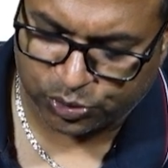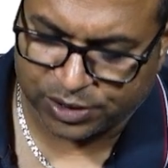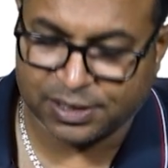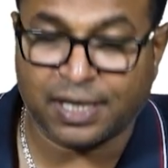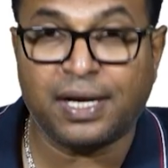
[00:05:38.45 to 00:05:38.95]
This
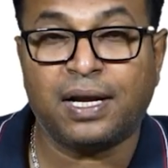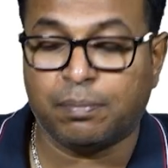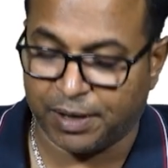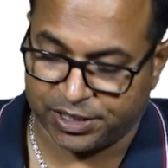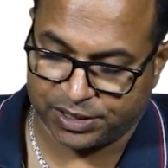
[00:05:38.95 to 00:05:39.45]
is a
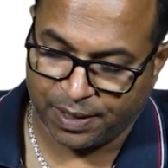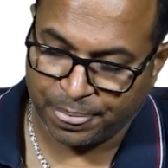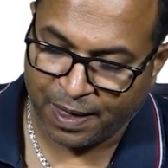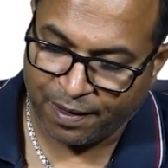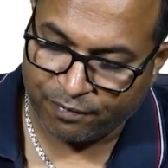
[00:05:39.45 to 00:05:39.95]
net mesh.
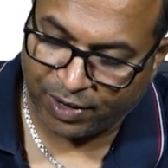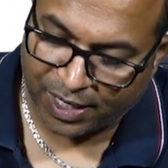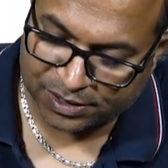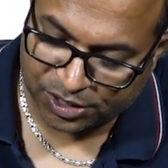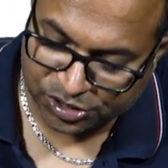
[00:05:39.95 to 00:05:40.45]

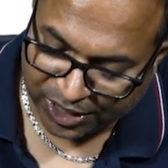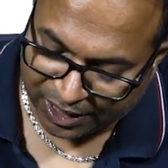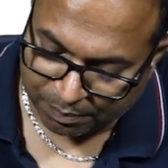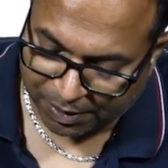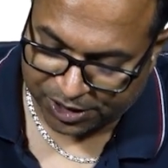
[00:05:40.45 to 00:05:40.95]
Whereas a
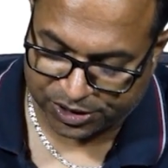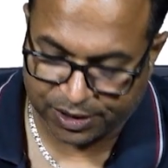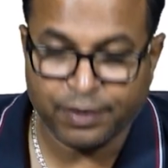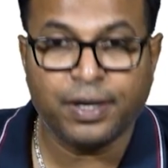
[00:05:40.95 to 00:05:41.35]
sheet mesh